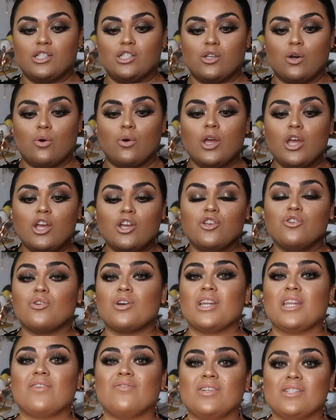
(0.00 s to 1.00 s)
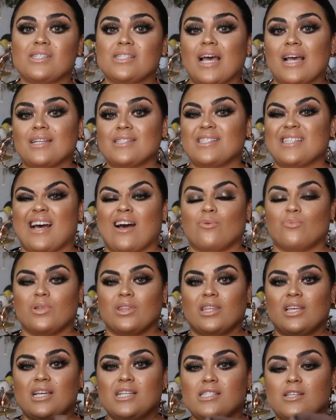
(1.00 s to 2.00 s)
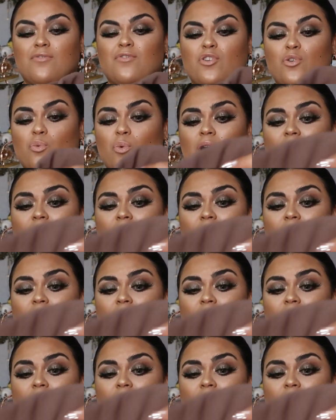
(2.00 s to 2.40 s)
So you could even size down with these if you